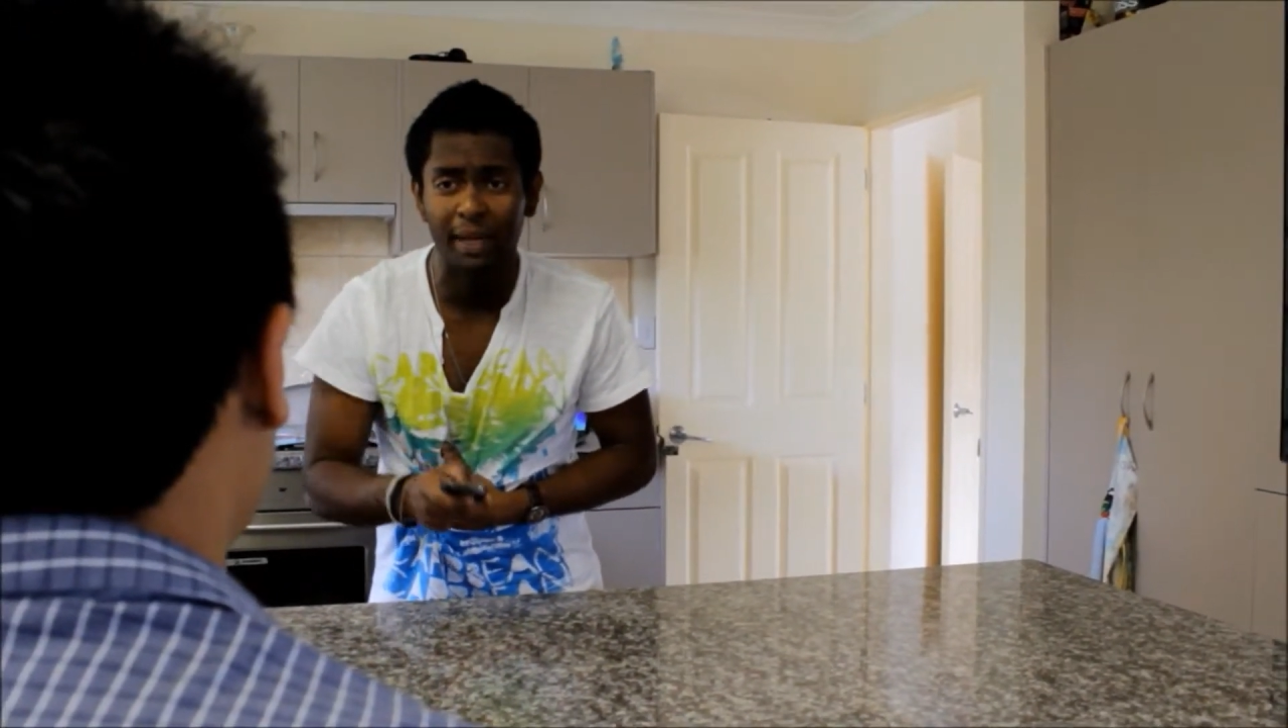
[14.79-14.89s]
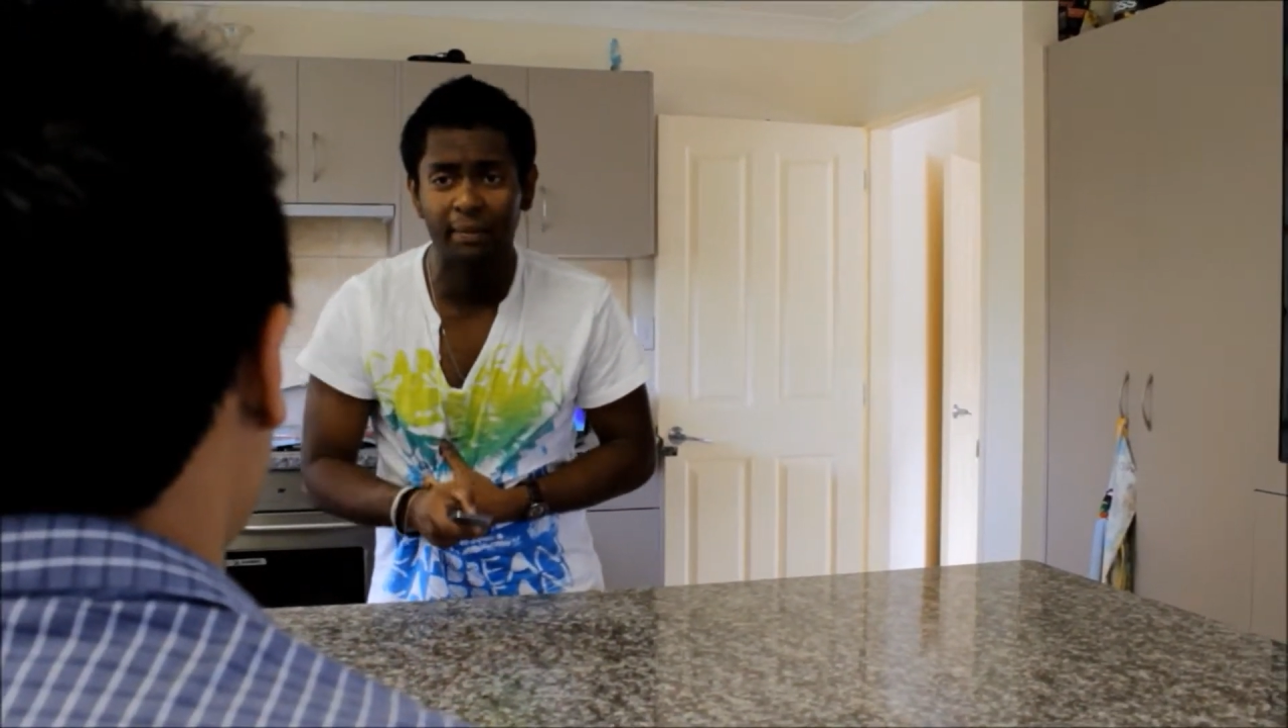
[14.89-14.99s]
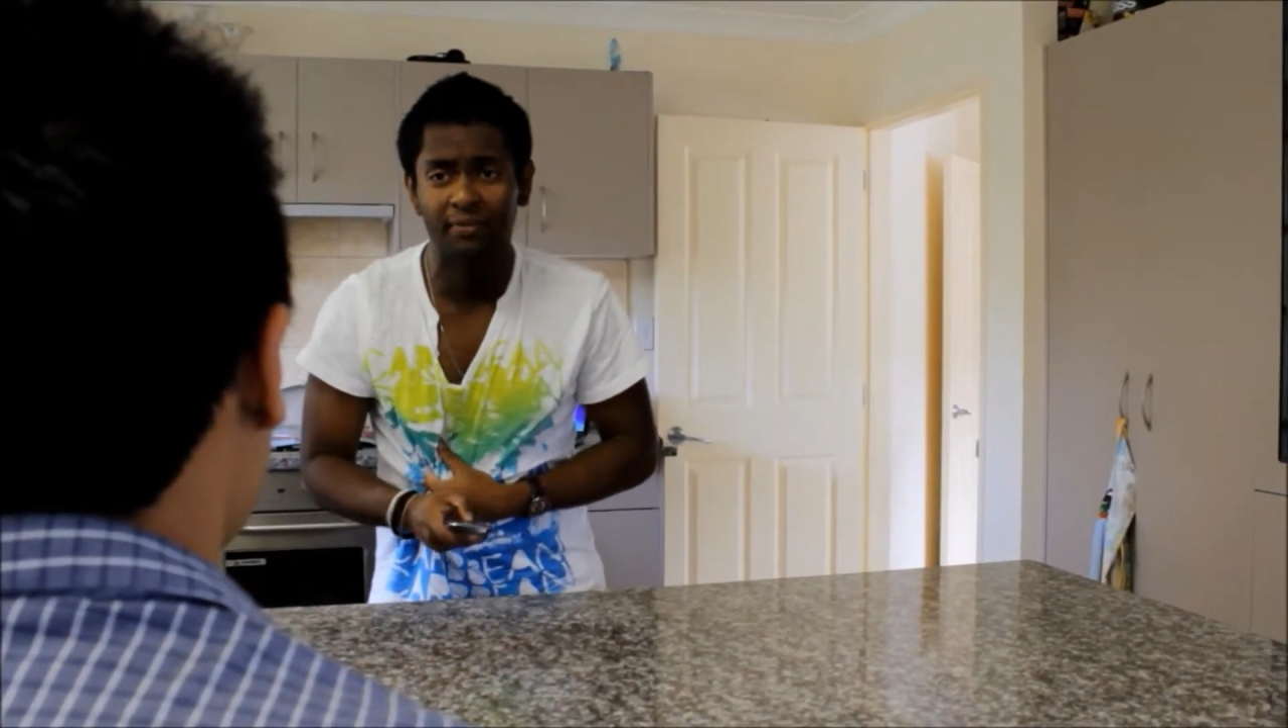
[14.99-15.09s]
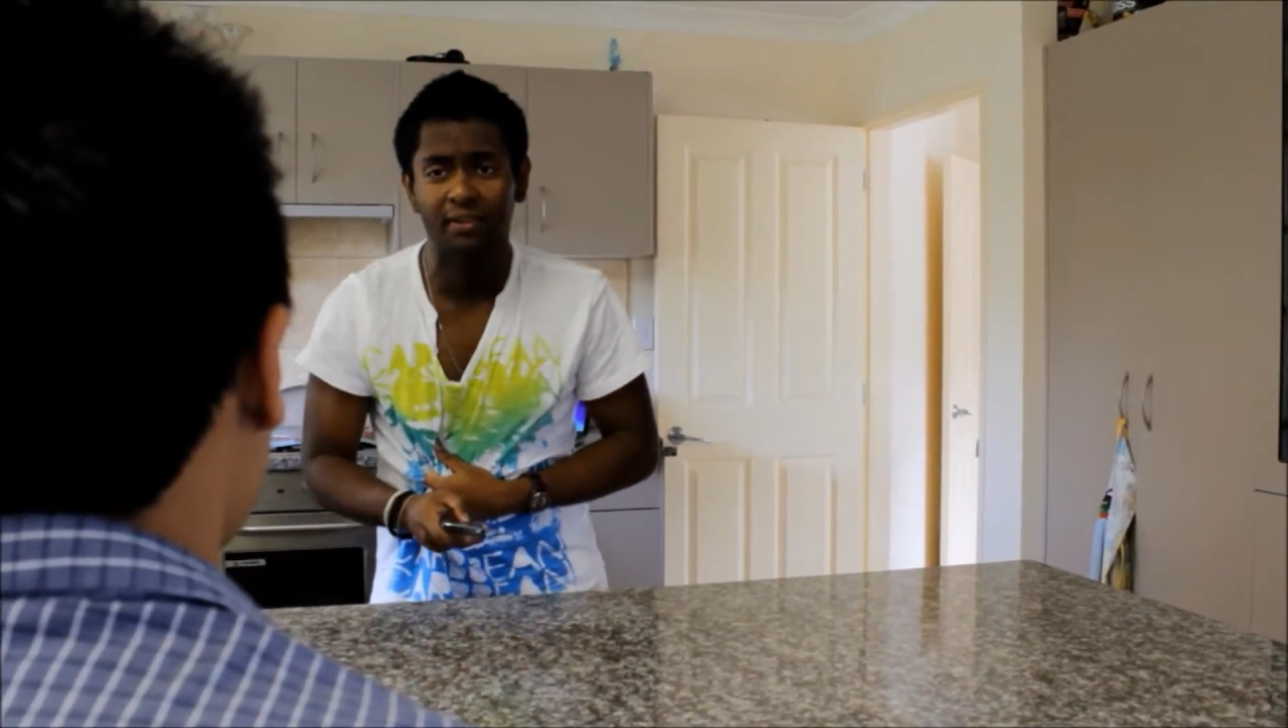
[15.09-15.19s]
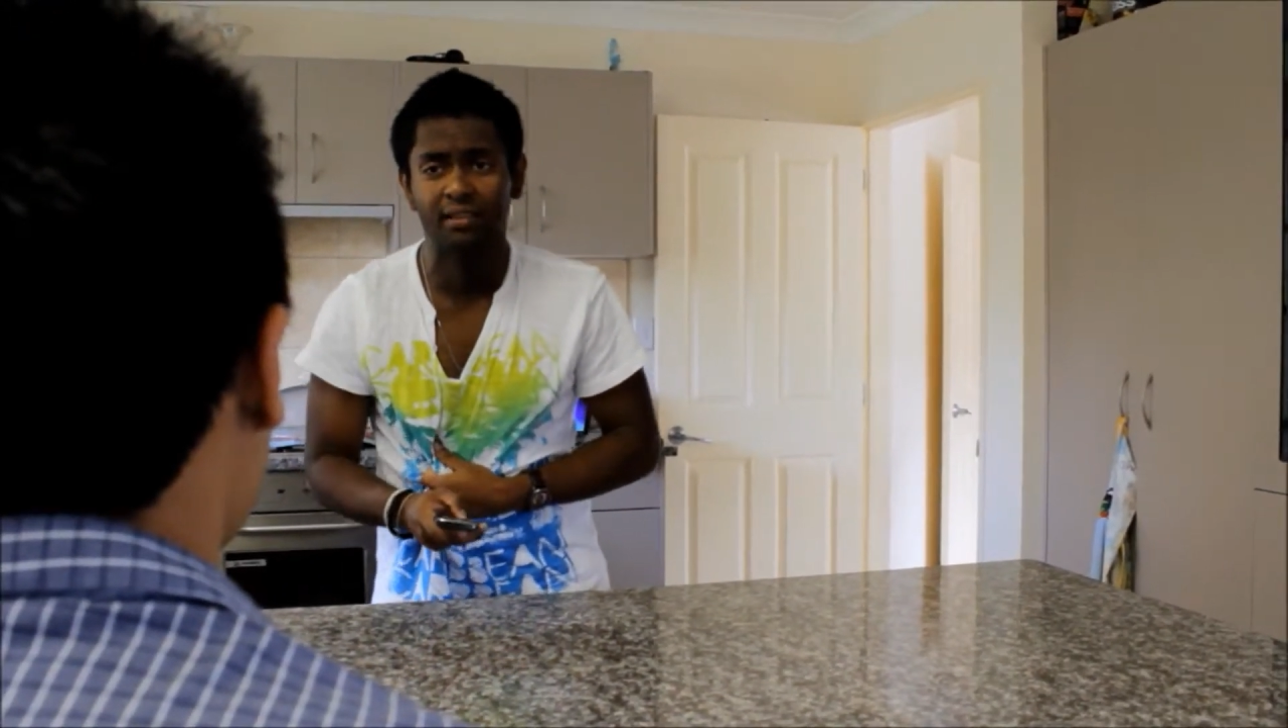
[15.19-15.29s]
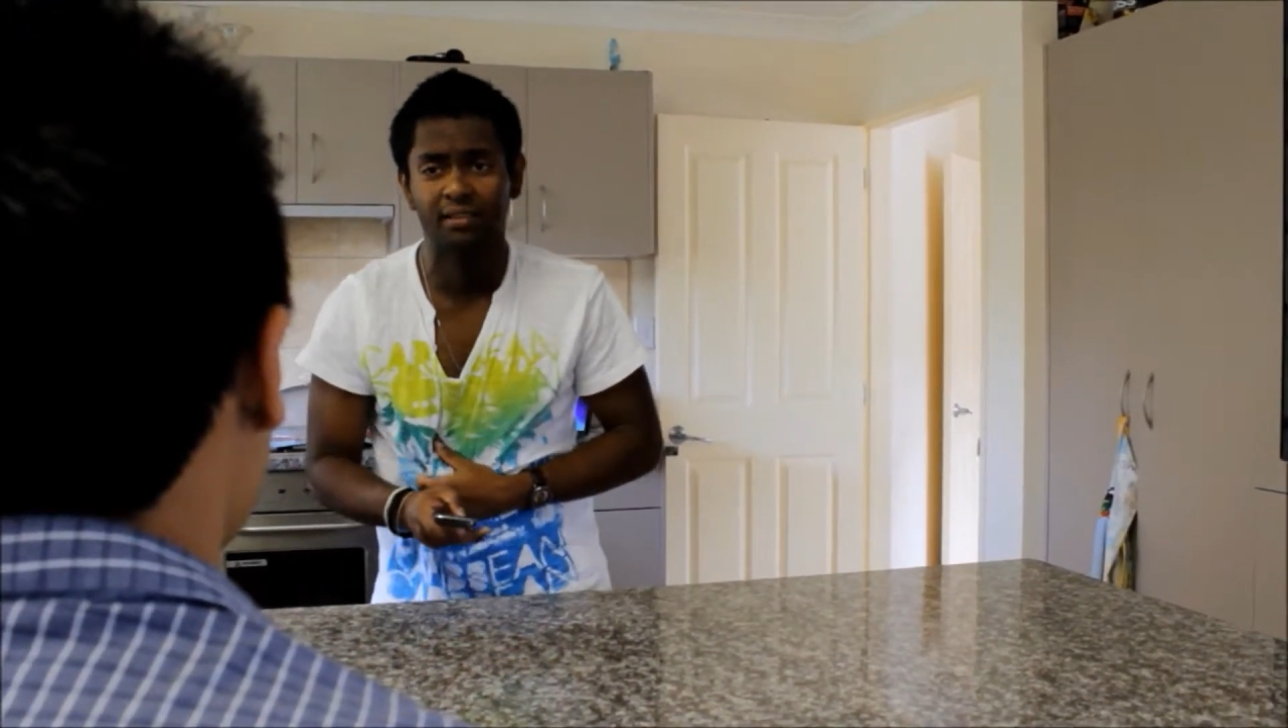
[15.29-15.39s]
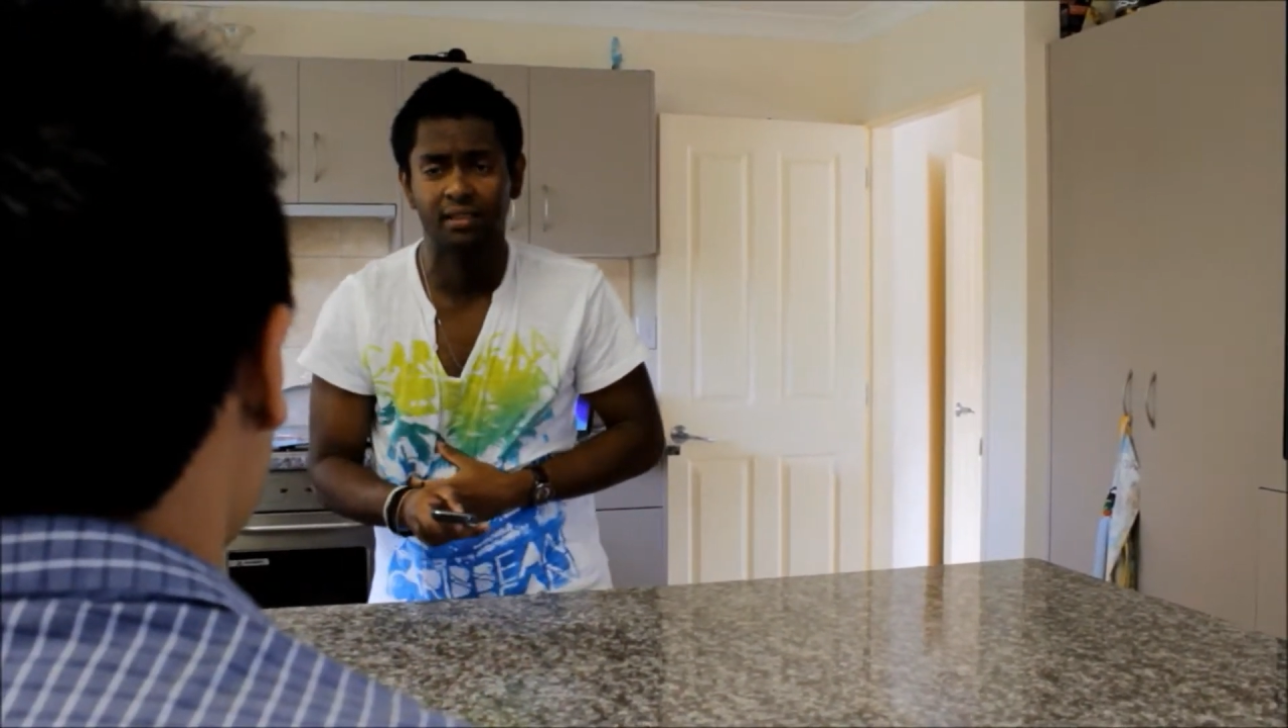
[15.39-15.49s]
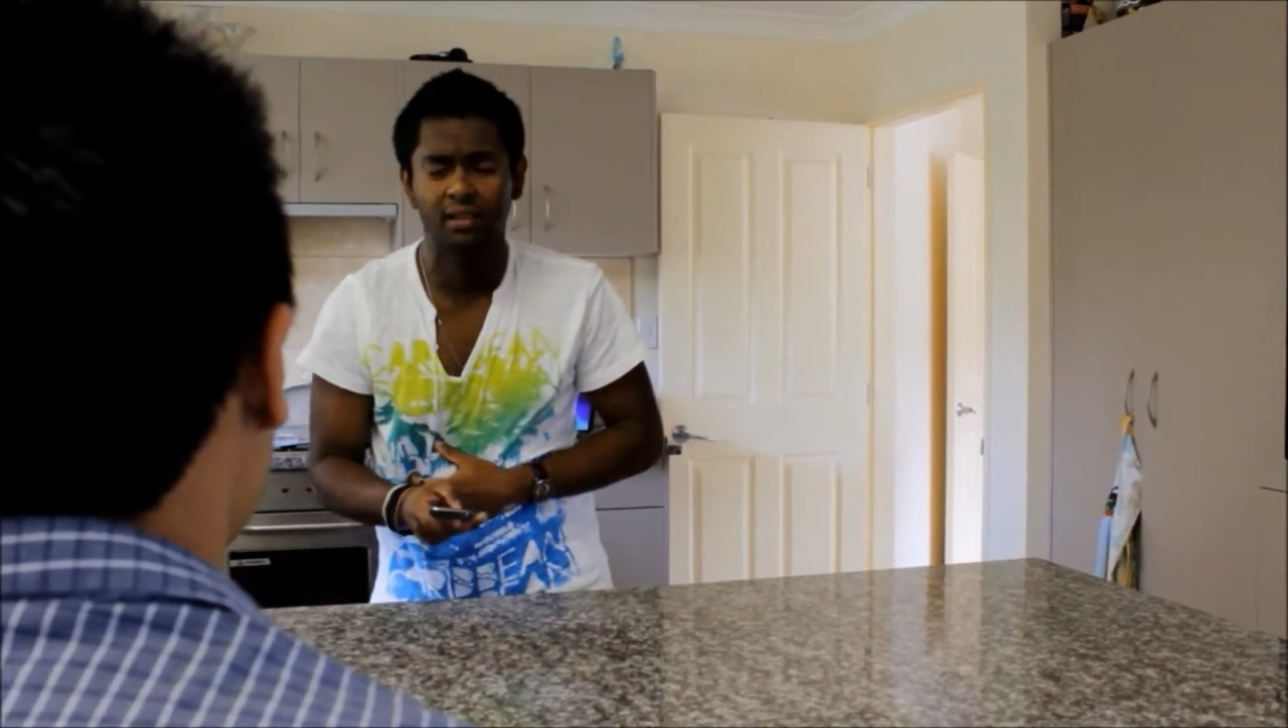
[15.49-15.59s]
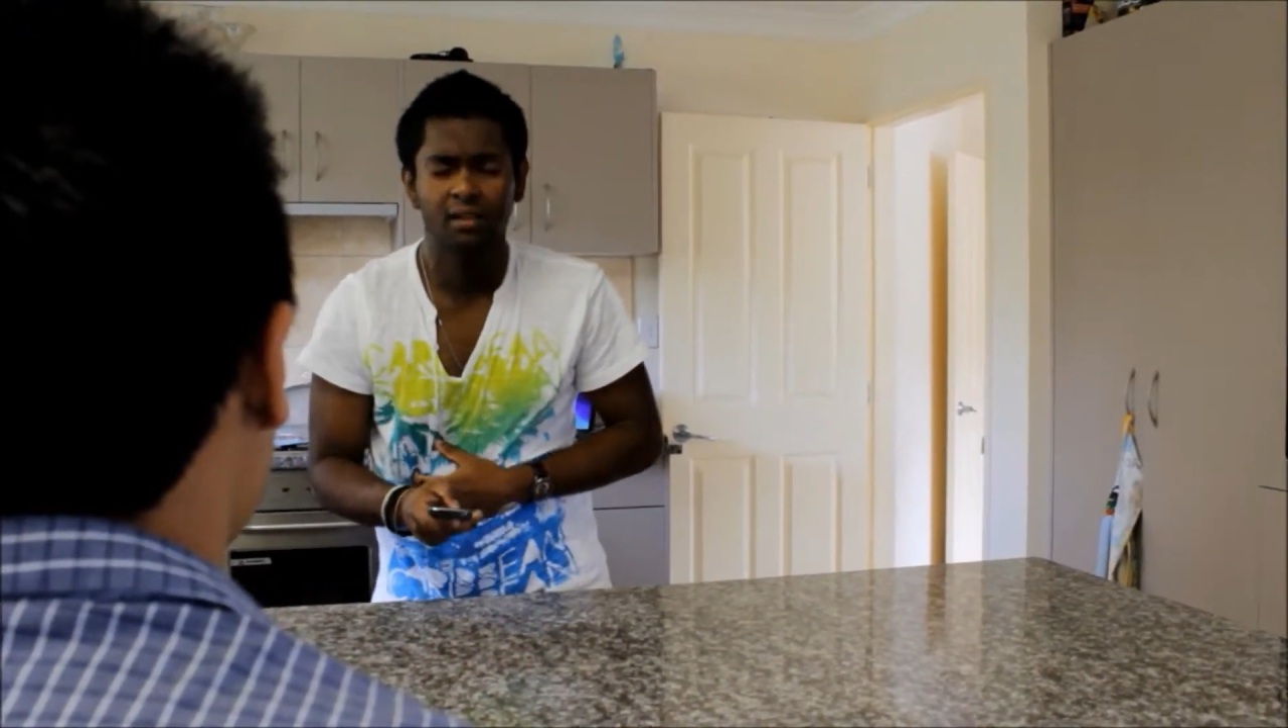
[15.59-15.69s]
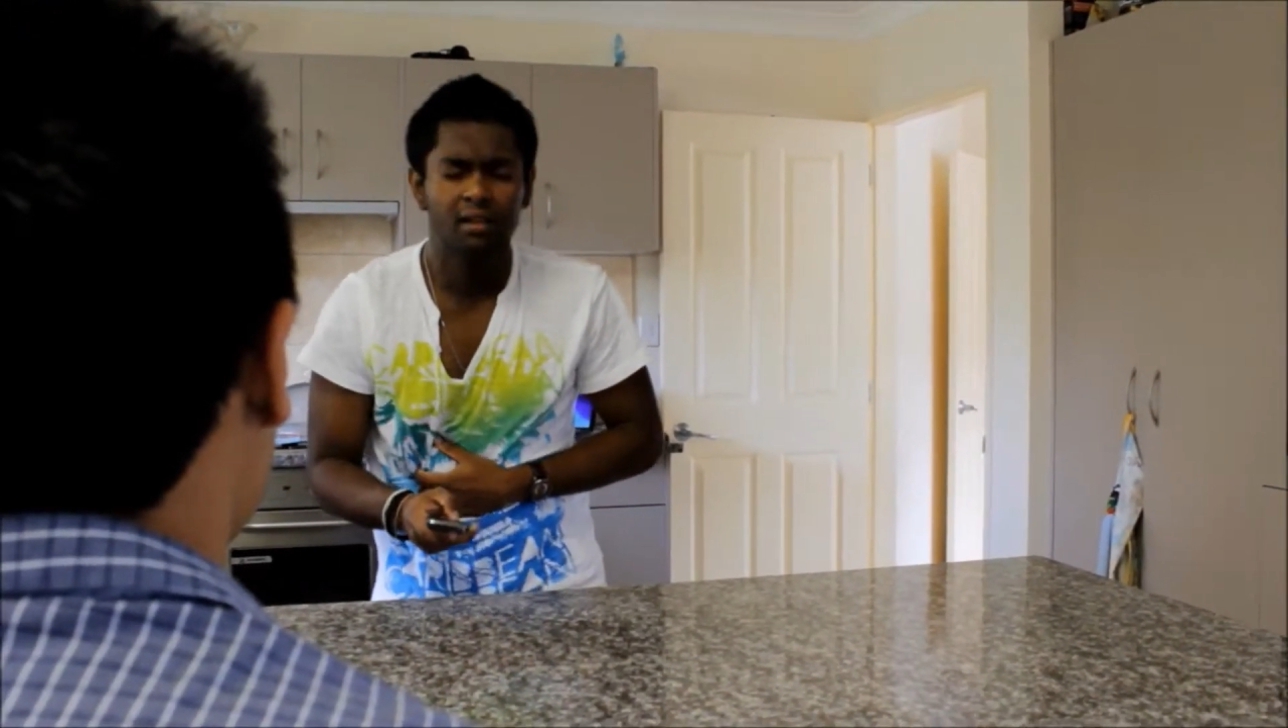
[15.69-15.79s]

paper for us.